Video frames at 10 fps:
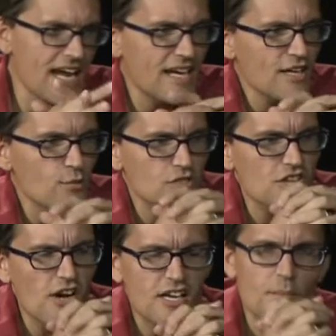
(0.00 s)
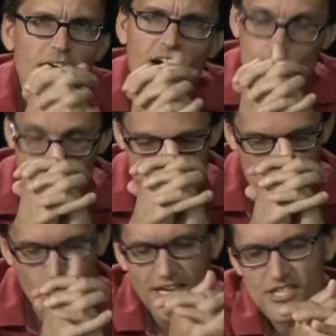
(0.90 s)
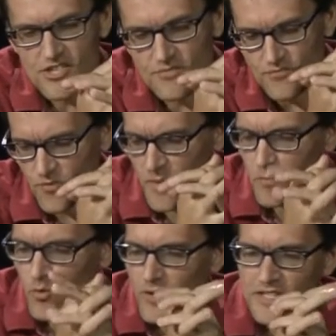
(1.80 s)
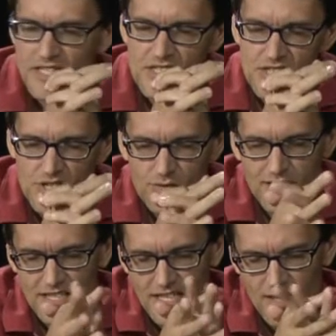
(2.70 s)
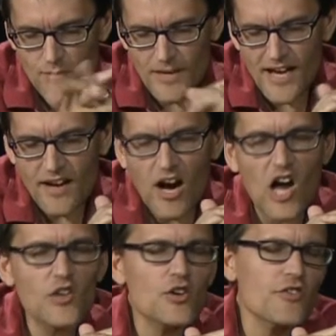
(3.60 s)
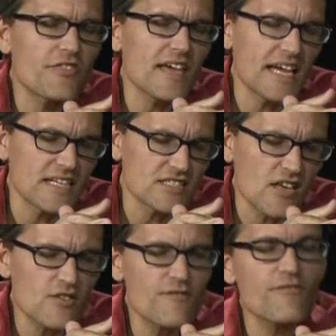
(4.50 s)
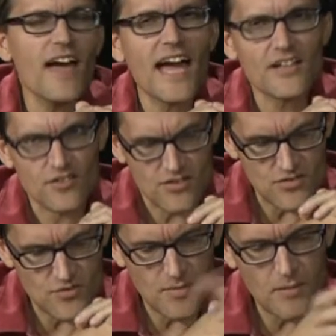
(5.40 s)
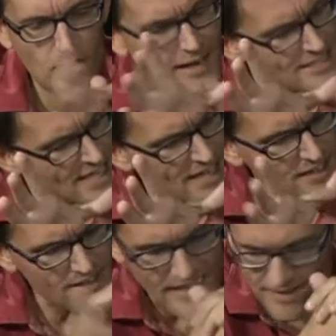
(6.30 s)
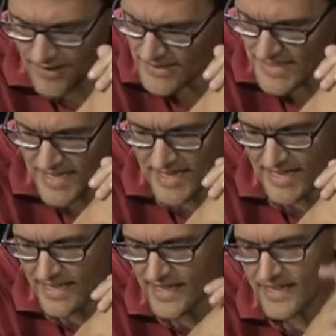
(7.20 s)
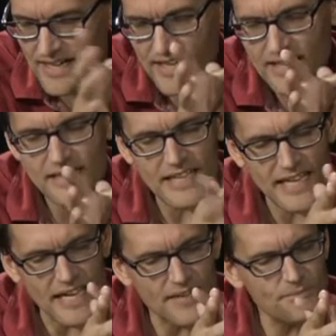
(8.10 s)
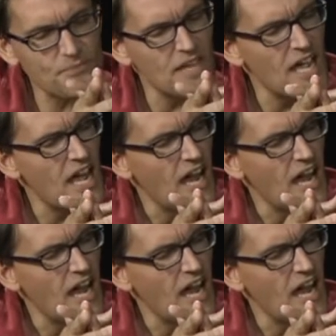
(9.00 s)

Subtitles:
today here we're talking about persuasion. Remember, we're in this unit here about other things, other factors. Remember, I said it again and again and again.